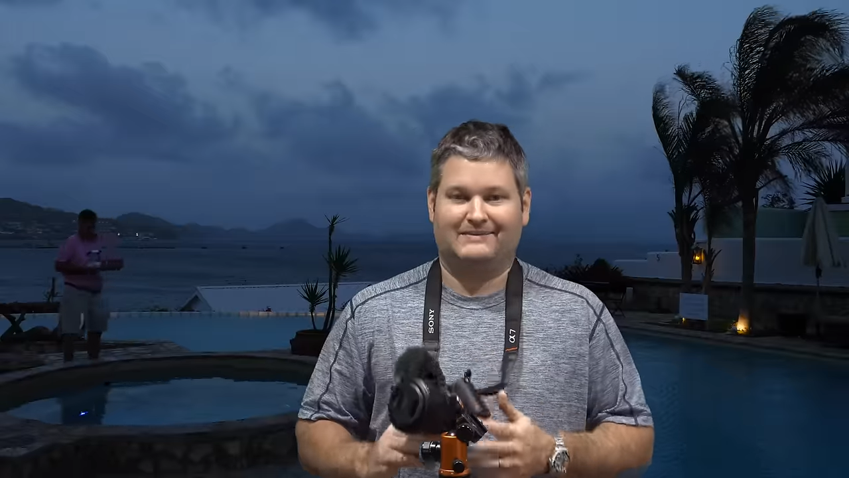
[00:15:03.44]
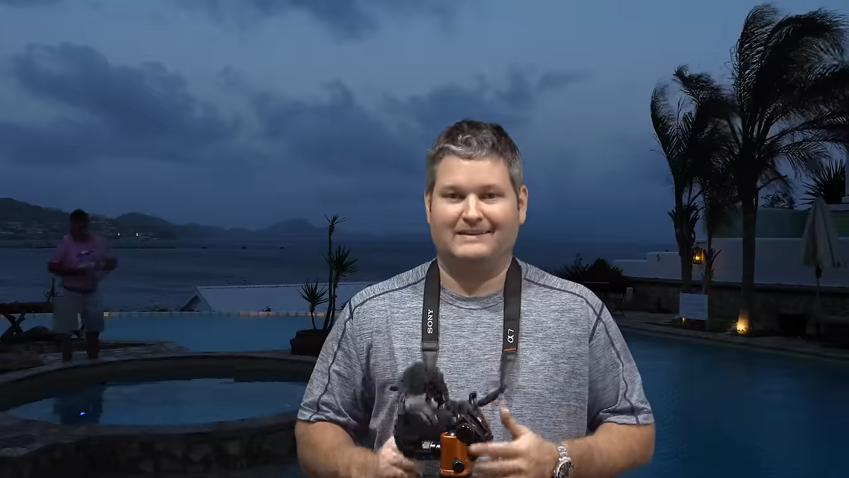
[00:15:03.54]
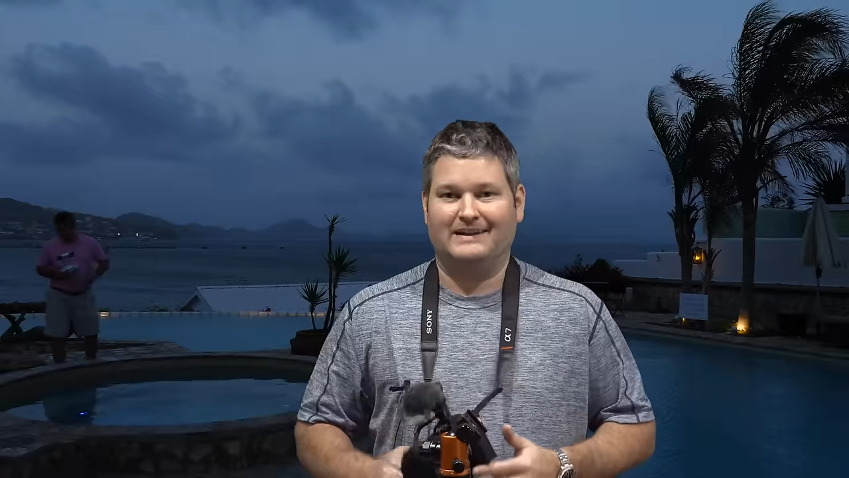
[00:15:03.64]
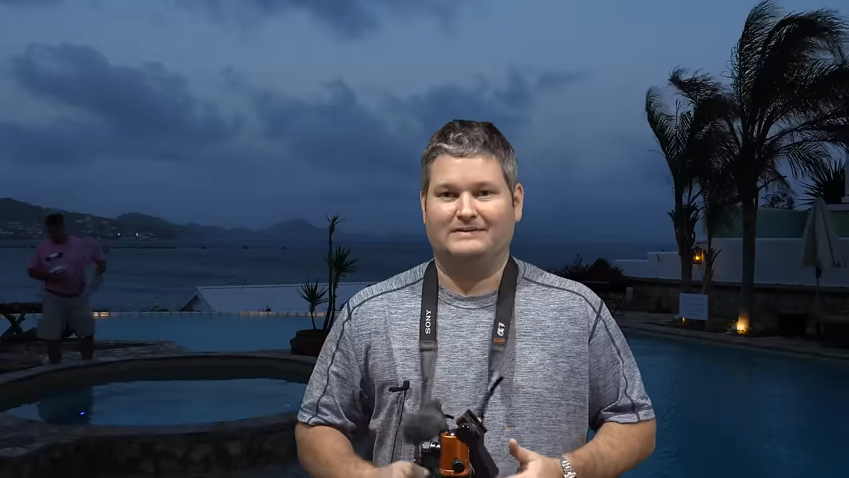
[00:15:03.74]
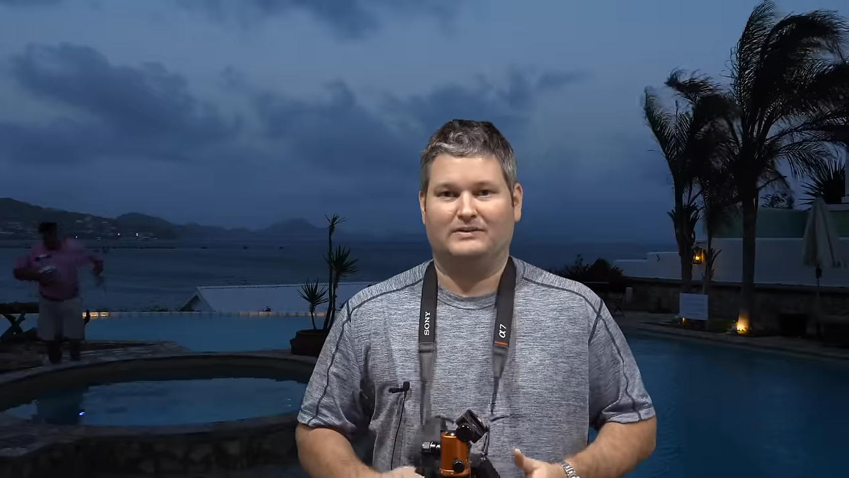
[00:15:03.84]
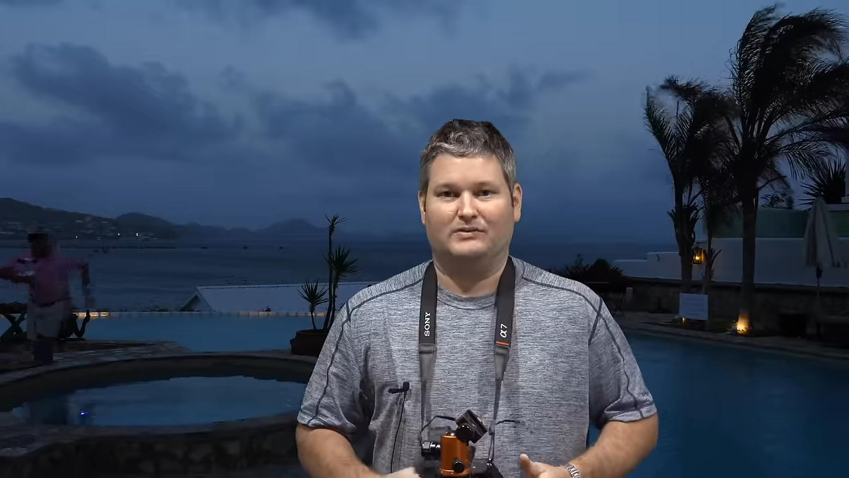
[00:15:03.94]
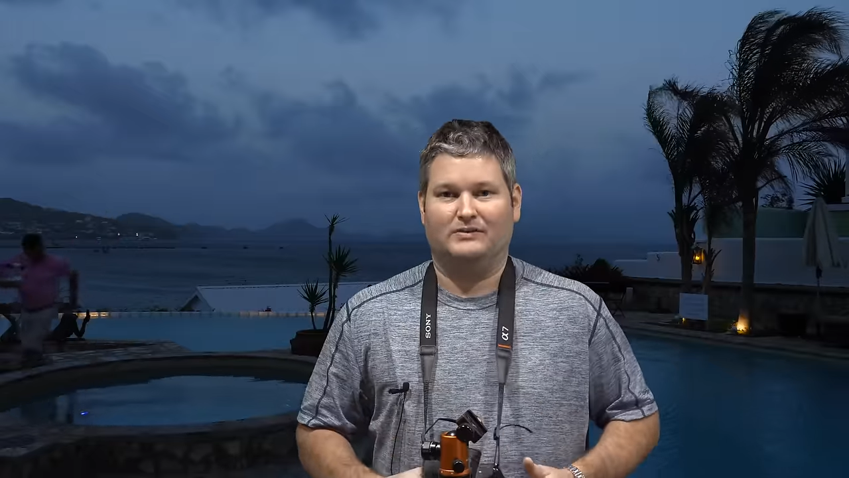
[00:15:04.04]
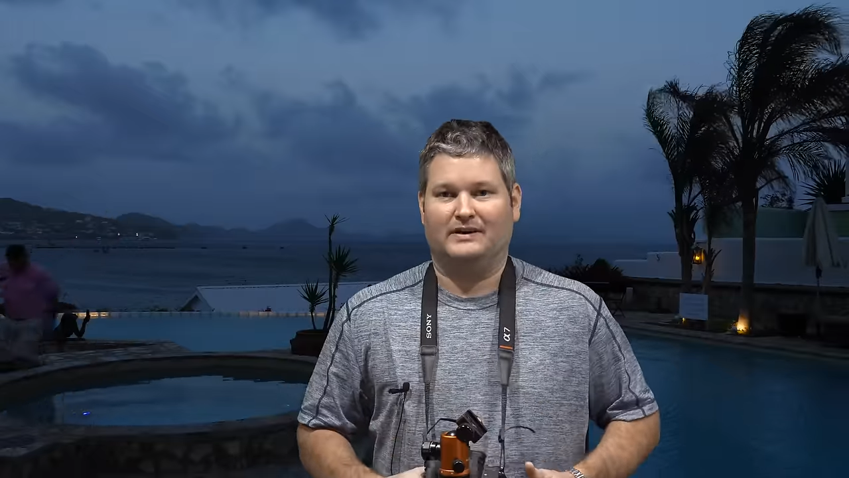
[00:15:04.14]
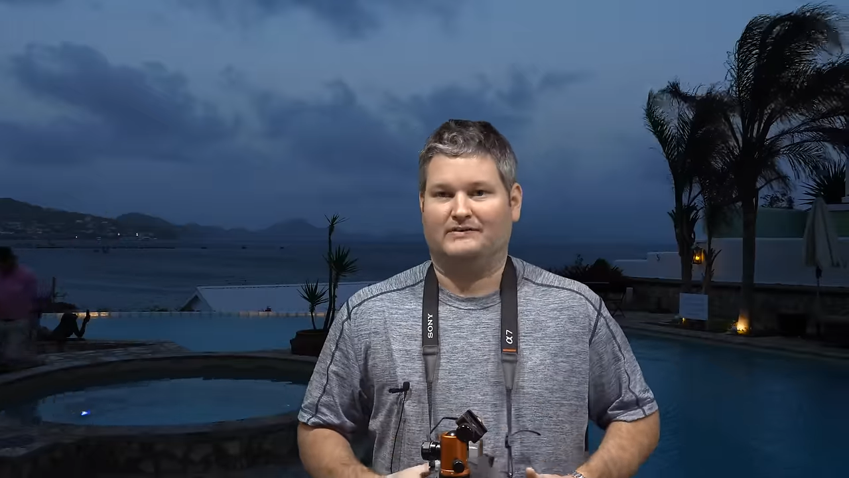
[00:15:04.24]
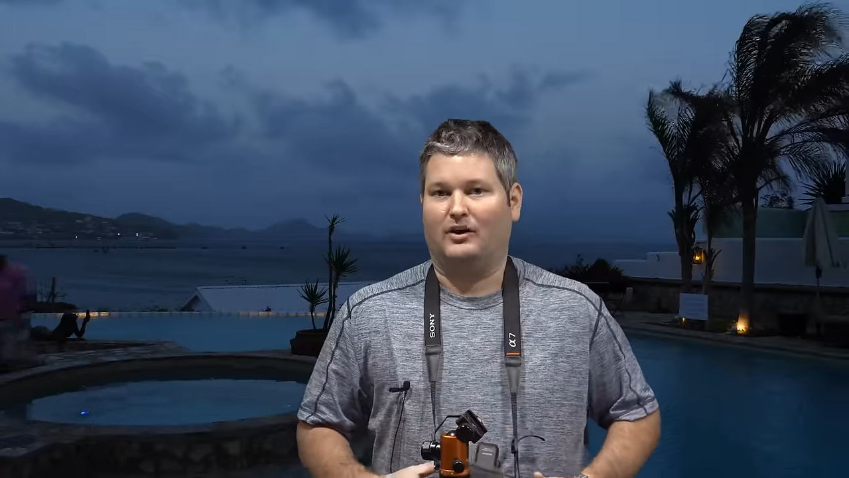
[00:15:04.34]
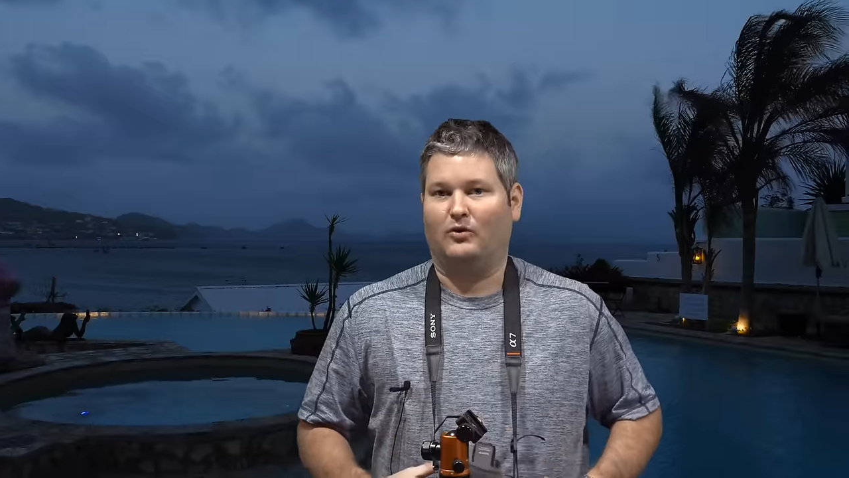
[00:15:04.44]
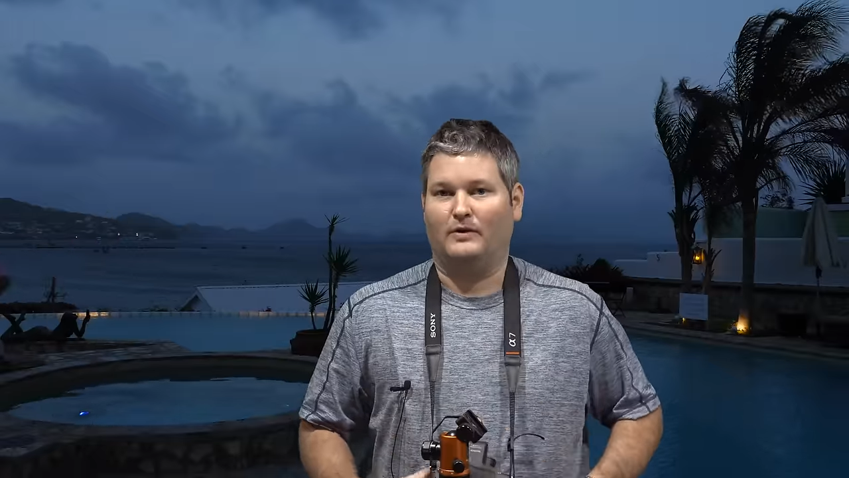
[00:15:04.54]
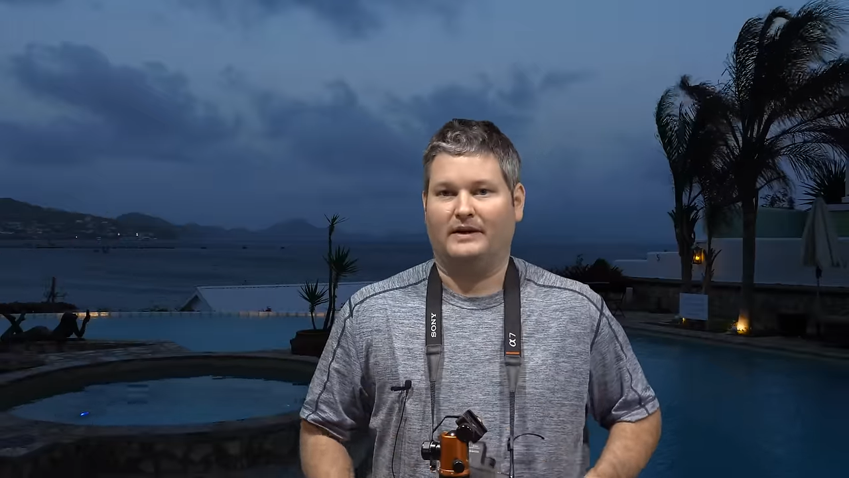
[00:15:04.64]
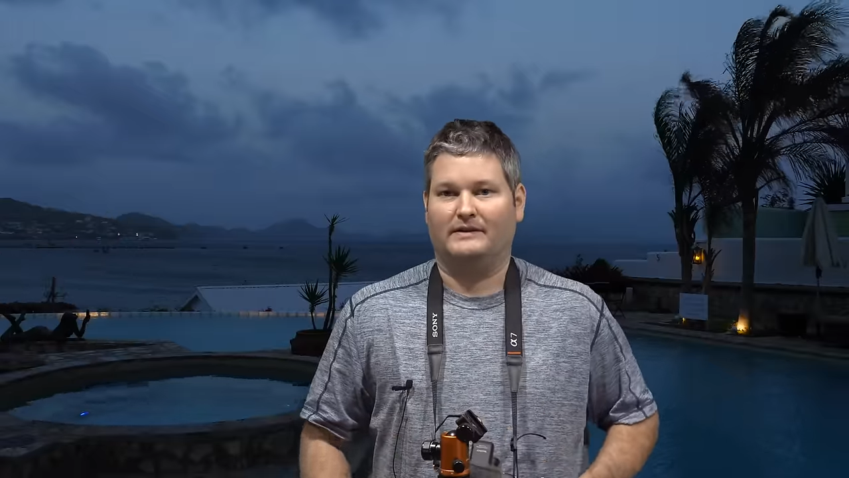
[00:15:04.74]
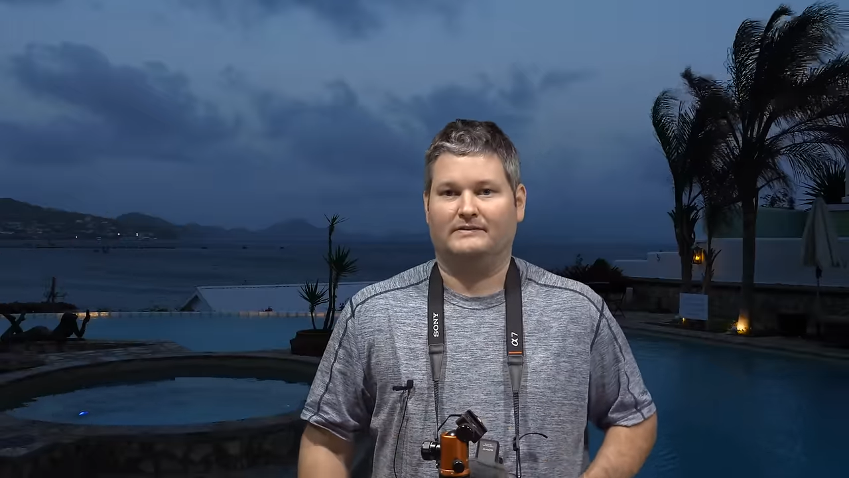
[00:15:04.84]
Stay tuned, as
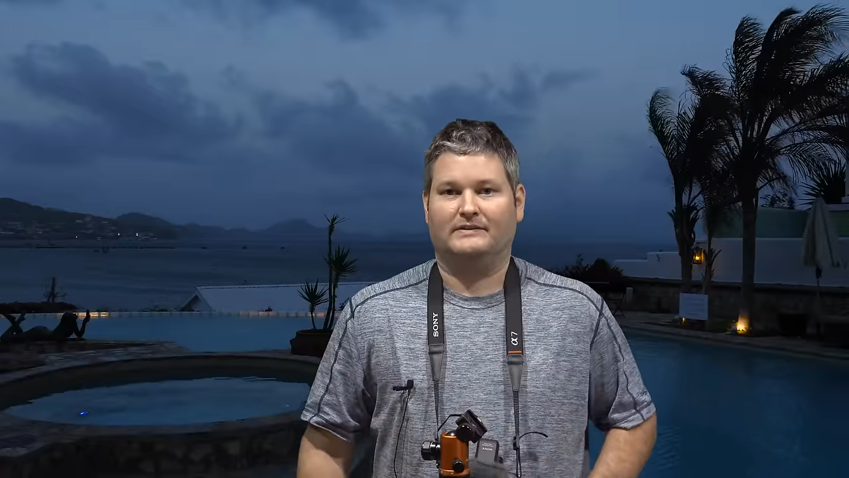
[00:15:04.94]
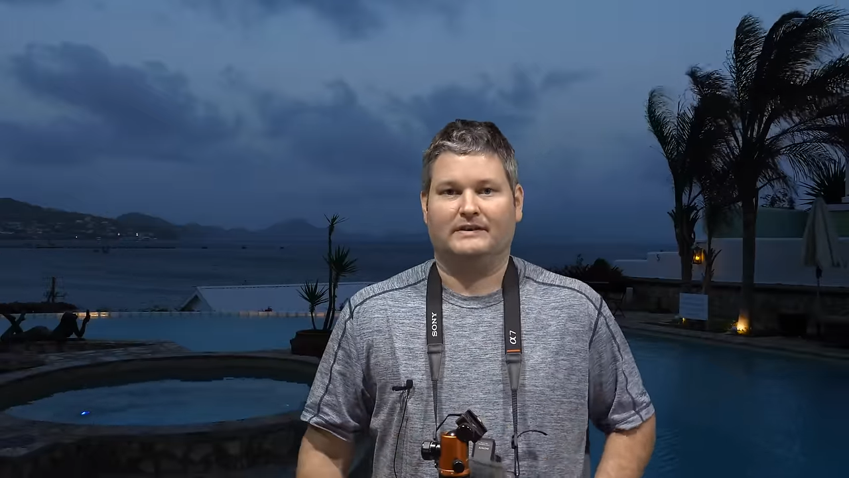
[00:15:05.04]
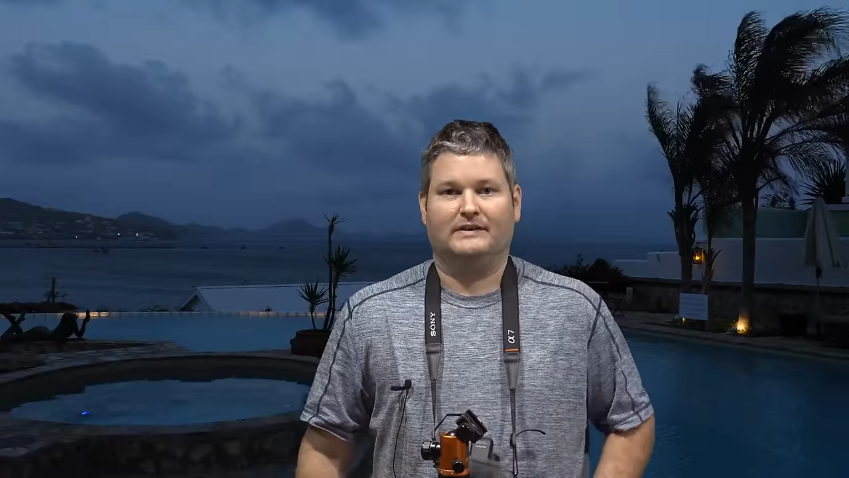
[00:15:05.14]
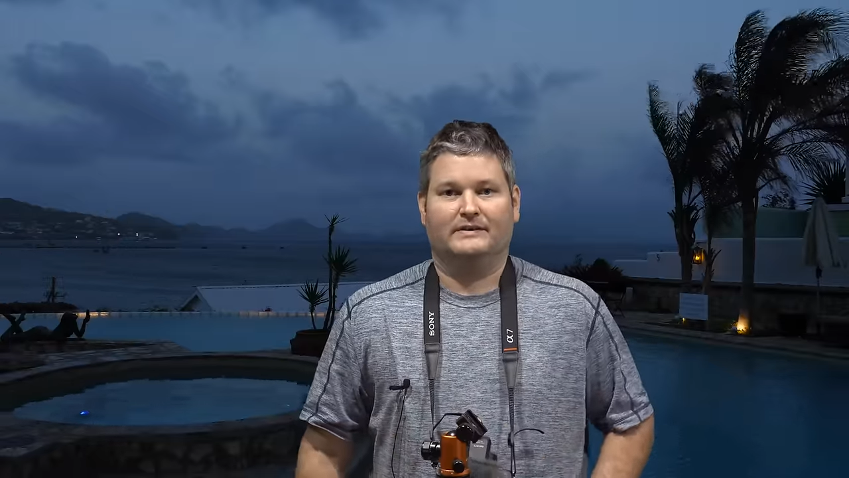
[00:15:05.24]
always.